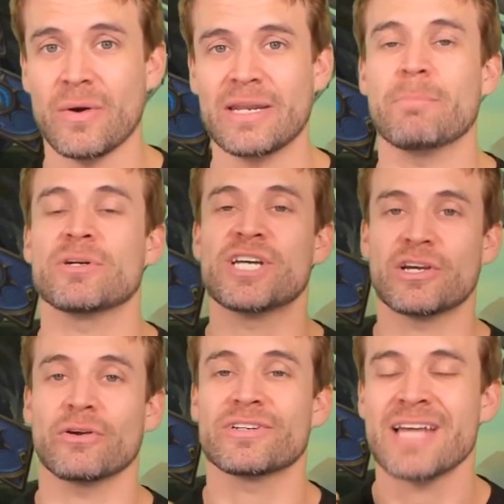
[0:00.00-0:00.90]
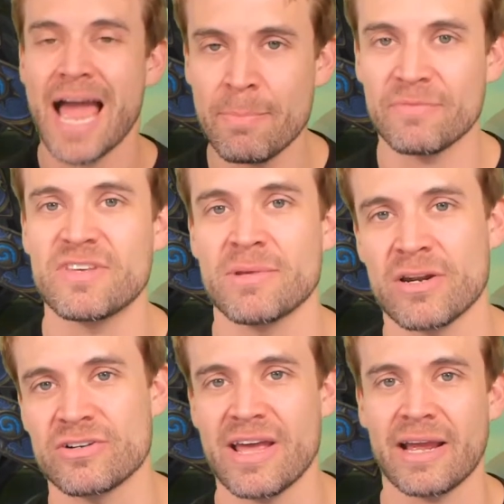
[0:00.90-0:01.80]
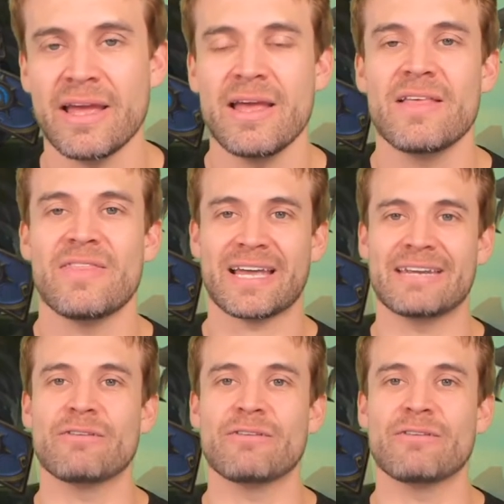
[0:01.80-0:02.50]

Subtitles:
in a particular type of Demon Hunter deck that can